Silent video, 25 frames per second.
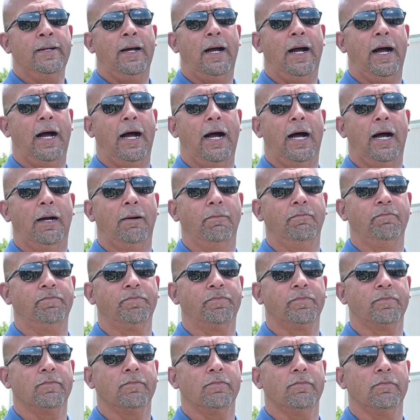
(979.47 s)

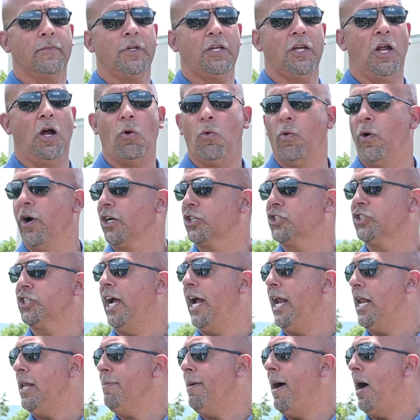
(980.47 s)
We're
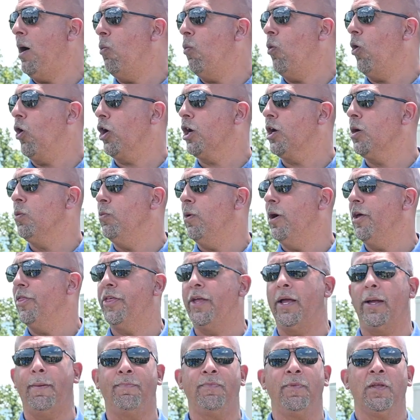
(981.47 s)
excited about working with
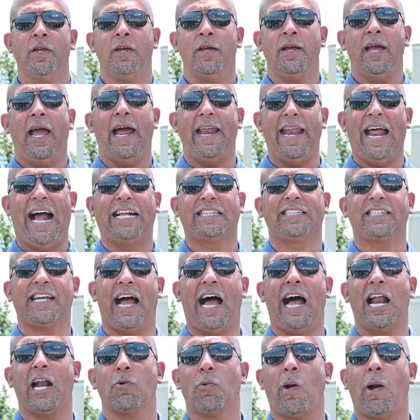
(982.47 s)
him. And that's
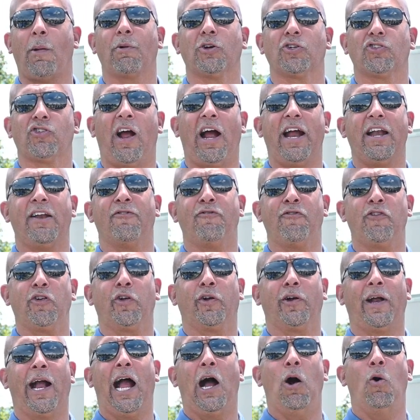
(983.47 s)
kind of where we're trying to
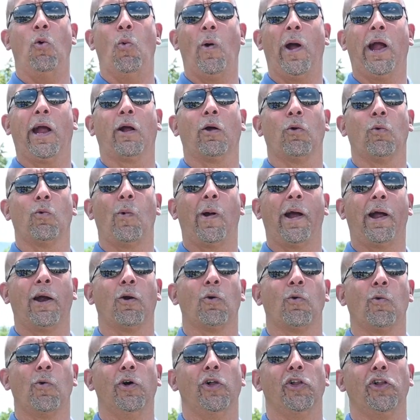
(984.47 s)
figure out where
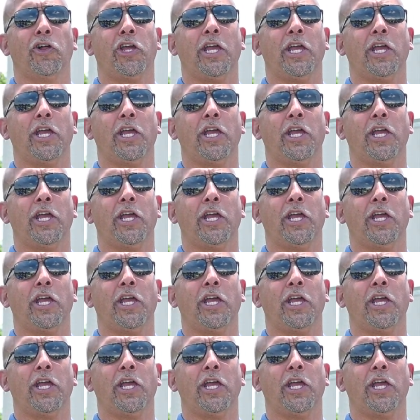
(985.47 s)
will